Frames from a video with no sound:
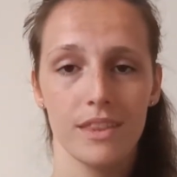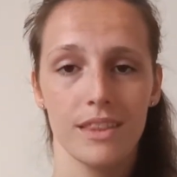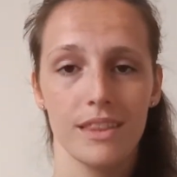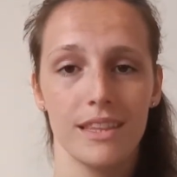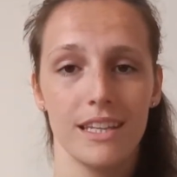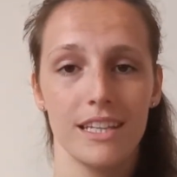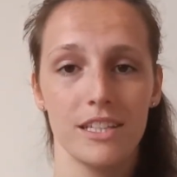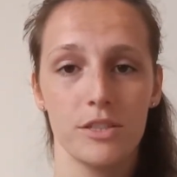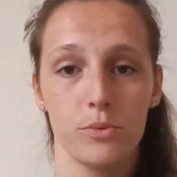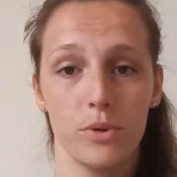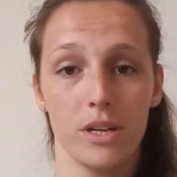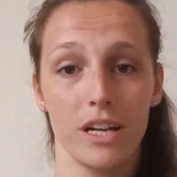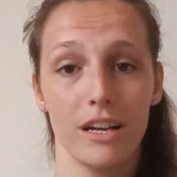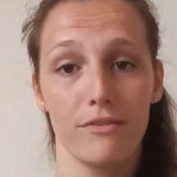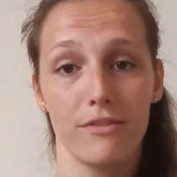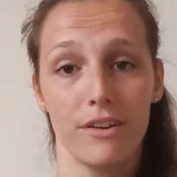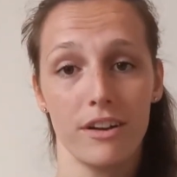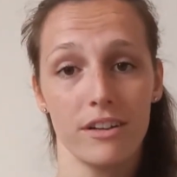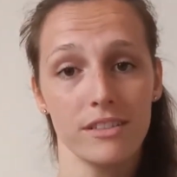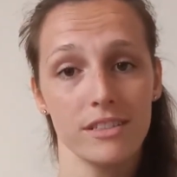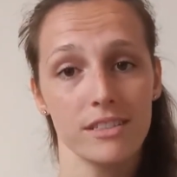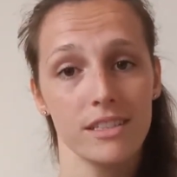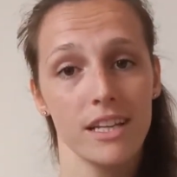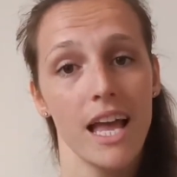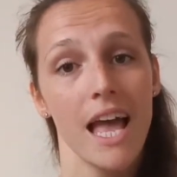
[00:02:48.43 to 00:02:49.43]
This will give
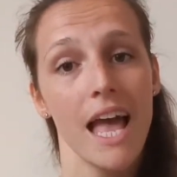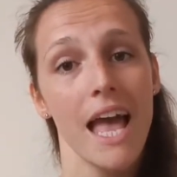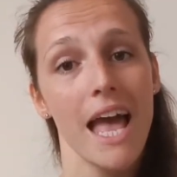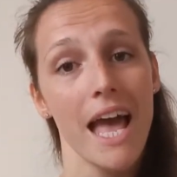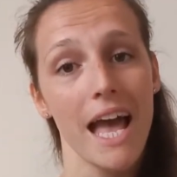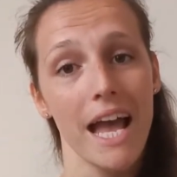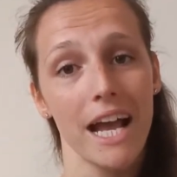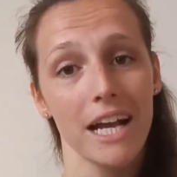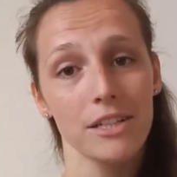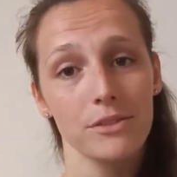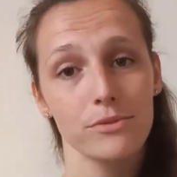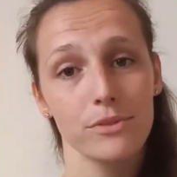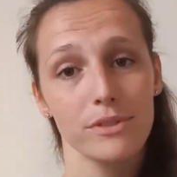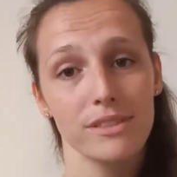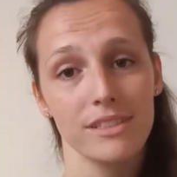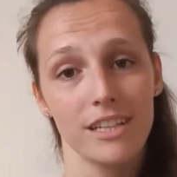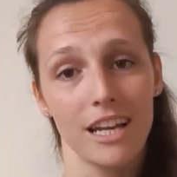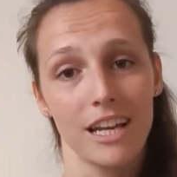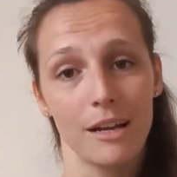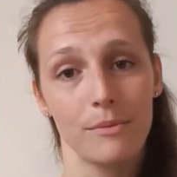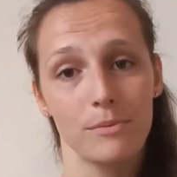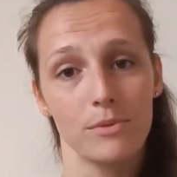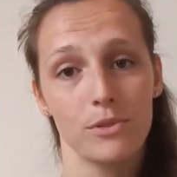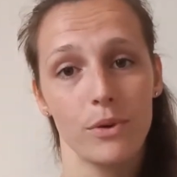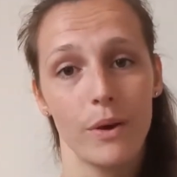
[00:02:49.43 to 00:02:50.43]
us extra
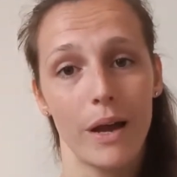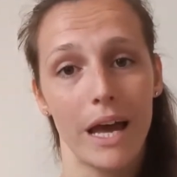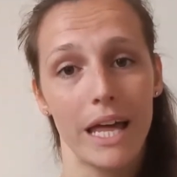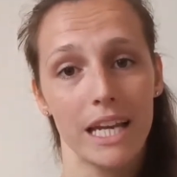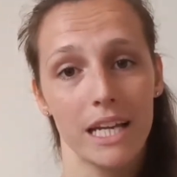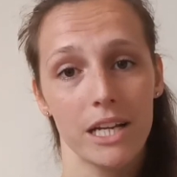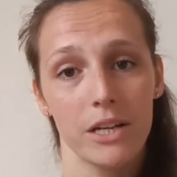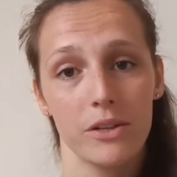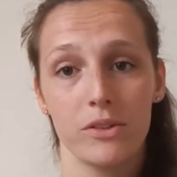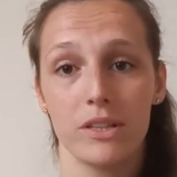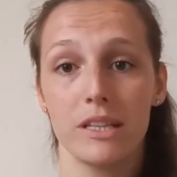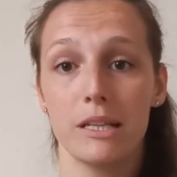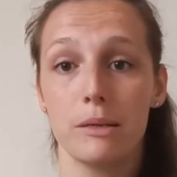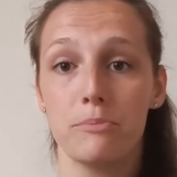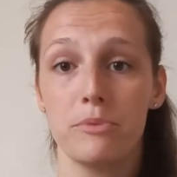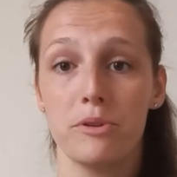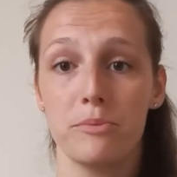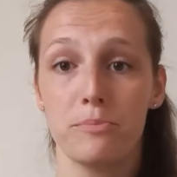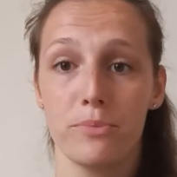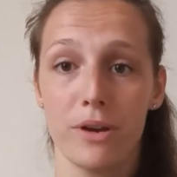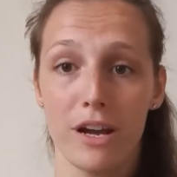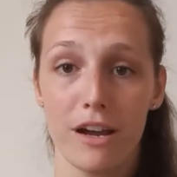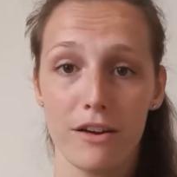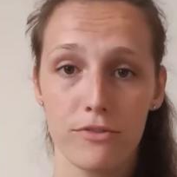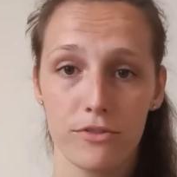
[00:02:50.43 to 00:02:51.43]
time to adequately
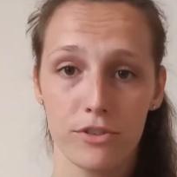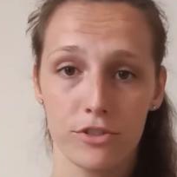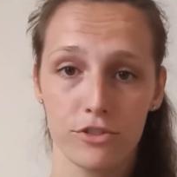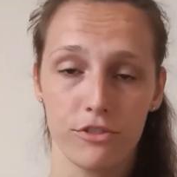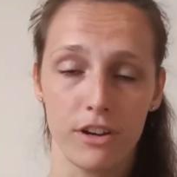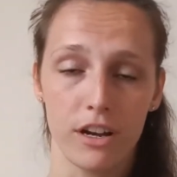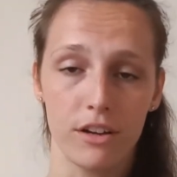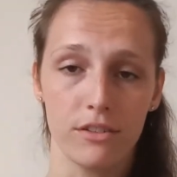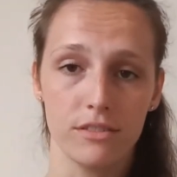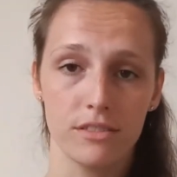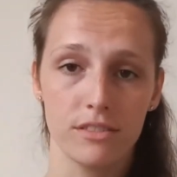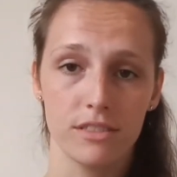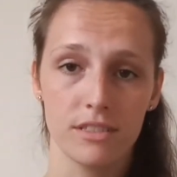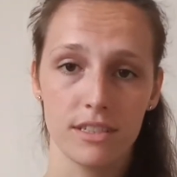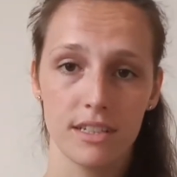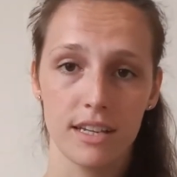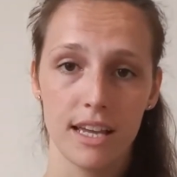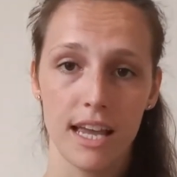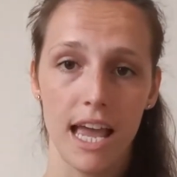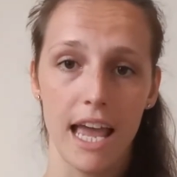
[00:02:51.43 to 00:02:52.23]
prepare for droughts